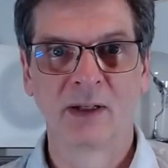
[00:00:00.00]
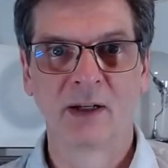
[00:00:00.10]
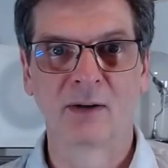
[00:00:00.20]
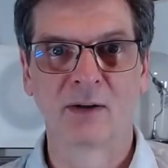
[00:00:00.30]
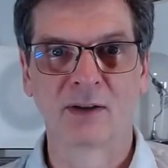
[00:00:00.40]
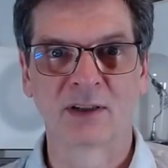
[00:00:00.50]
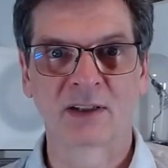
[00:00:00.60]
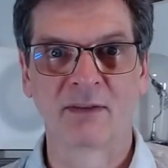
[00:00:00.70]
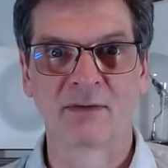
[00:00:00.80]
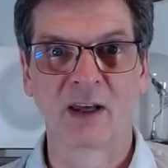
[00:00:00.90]
Here I'll
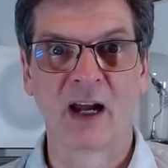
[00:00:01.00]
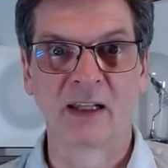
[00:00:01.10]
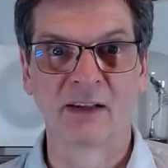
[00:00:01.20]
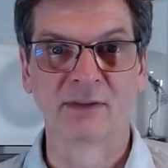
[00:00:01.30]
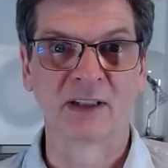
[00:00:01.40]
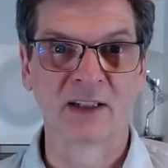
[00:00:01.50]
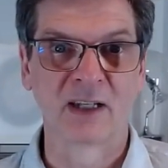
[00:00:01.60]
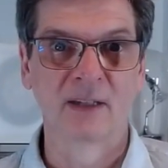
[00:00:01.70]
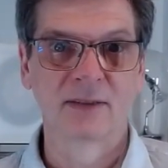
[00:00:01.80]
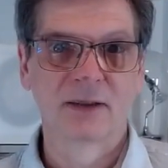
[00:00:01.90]
just give the high-level
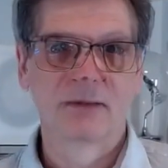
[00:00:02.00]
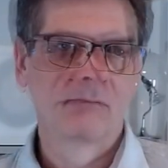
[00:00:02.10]
details.